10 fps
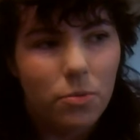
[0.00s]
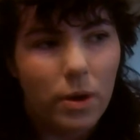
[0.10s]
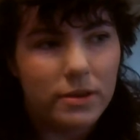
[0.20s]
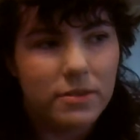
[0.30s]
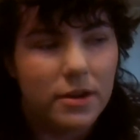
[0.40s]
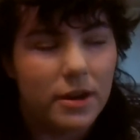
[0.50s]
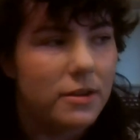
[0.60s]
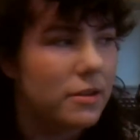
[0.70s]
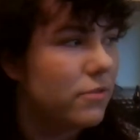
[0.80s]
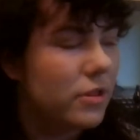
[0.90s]
ways that I
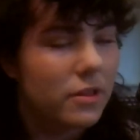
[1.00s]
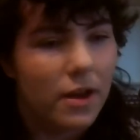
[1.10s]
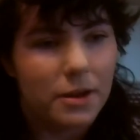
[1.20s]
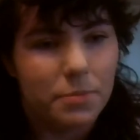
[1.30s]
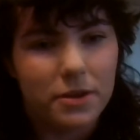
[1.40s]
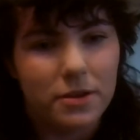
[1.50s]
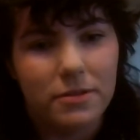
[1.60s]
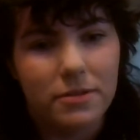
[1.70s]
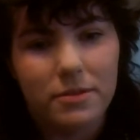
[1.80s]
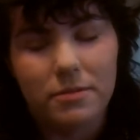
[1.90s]
didn't really like,
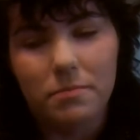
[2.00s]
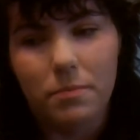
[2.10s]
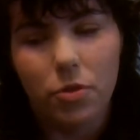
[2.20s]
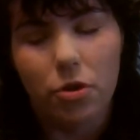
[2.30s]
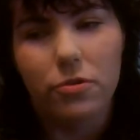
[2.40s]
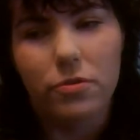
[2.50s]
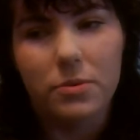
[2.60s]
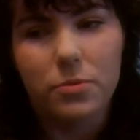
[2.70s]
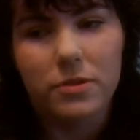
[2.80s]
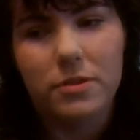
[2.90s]
because not
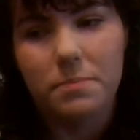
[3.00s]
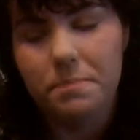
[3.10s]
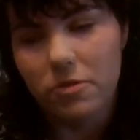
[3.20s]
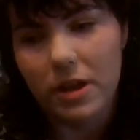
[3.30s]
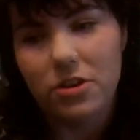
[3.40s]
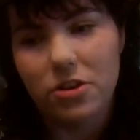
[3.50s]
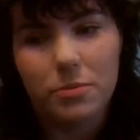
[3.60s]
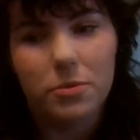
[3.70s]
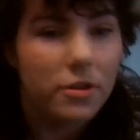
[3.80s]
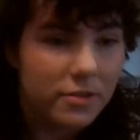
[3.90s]
only was the
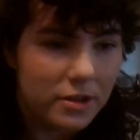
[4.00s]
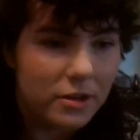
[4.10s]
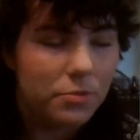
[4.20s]
relationship closeted,